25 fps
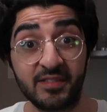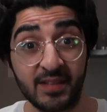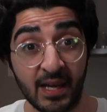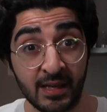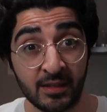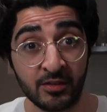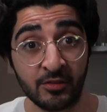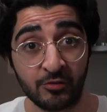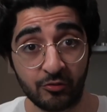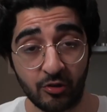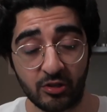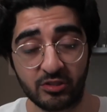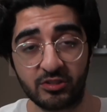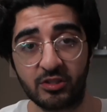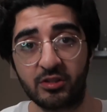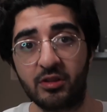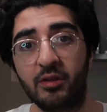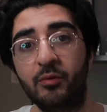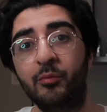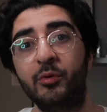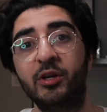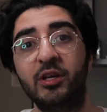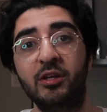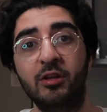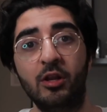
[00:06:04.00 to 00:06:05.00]
second structure
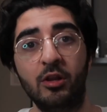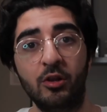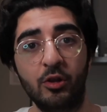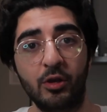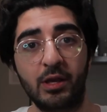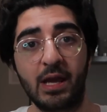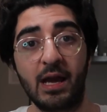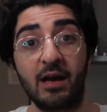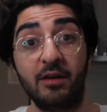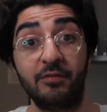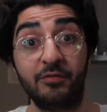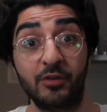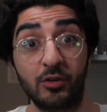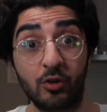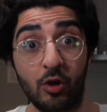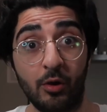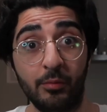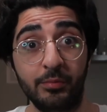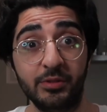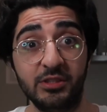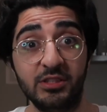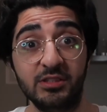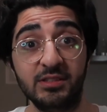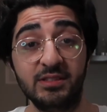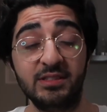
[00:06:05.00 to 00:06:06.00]
that we're going to look at for
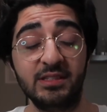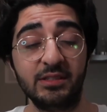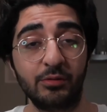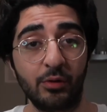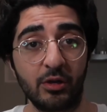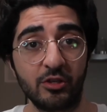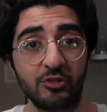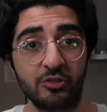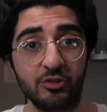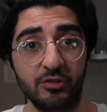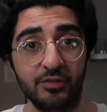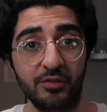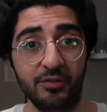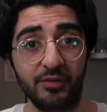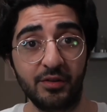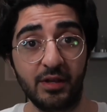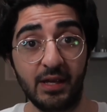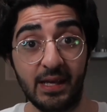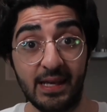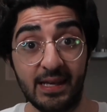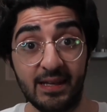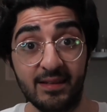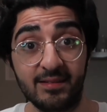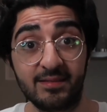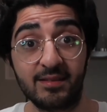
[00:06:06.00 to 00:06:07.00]
competency questions
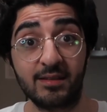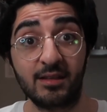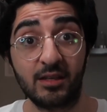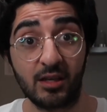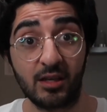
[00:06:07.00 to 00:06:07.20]
is